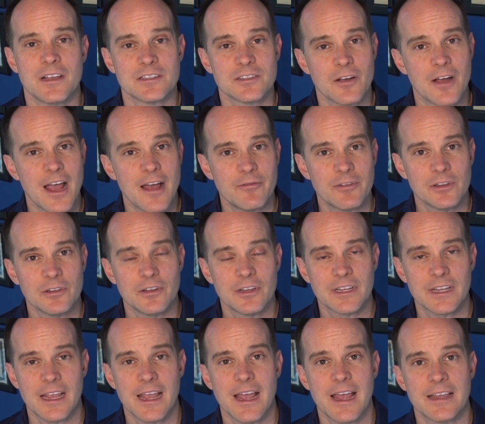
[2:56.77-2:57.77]
So have a
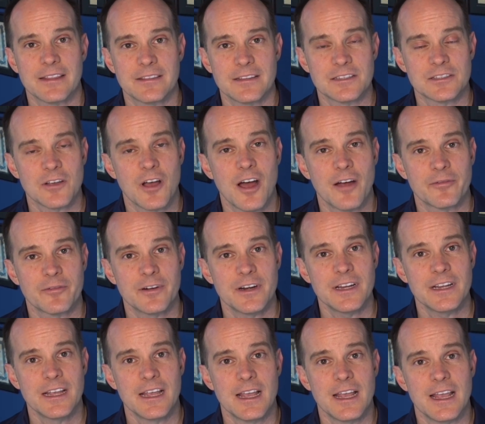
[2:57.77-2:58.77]
look at this
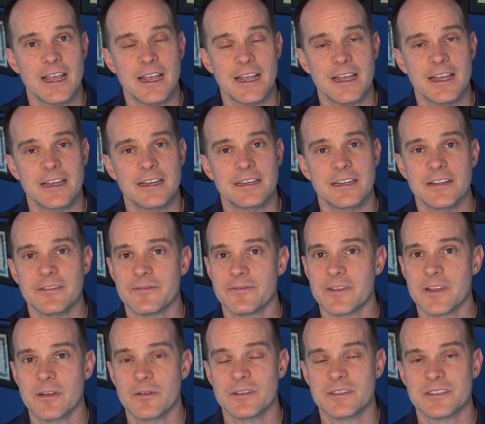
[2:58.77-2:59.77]
offering, and
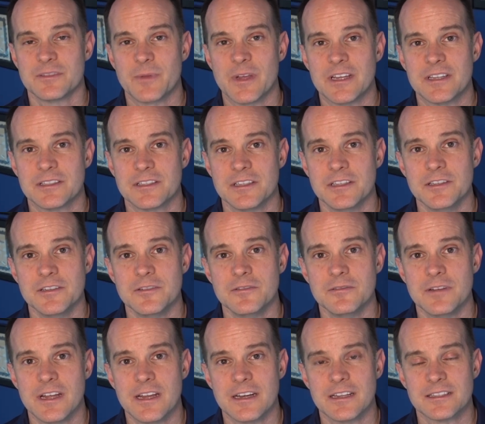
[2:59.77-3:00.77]
if it speaks to
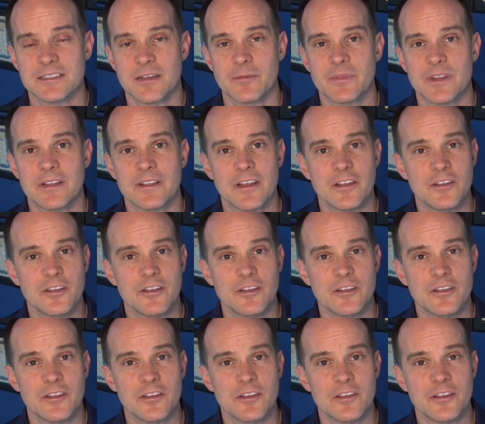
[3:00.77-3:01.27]
you and it's something